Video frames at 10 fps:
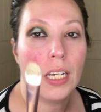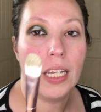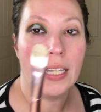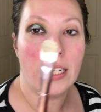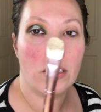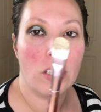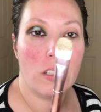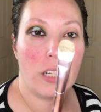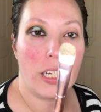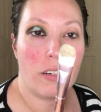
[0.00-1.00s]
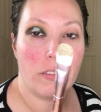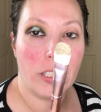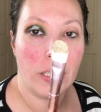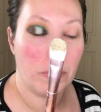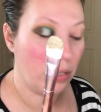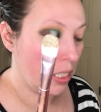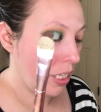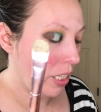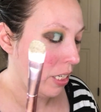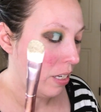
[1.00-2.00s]
And that's just like a really
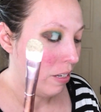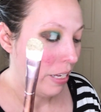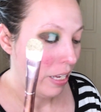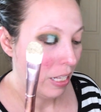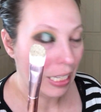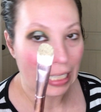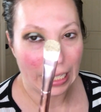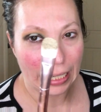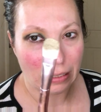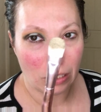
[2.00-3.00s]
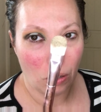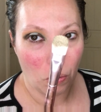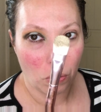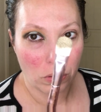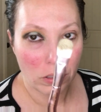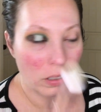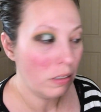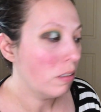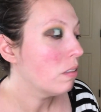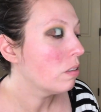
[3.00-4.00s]
pretty light gold,
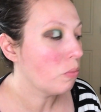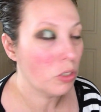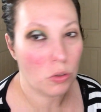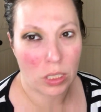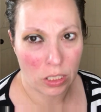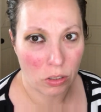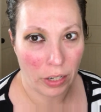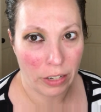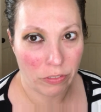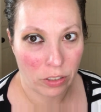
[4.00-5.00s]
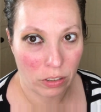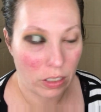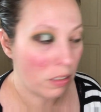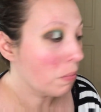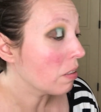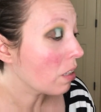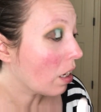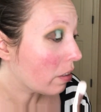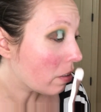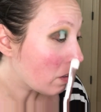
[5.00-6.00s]
which is great for Christmas
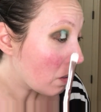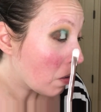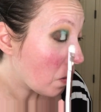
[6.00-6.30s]
colors.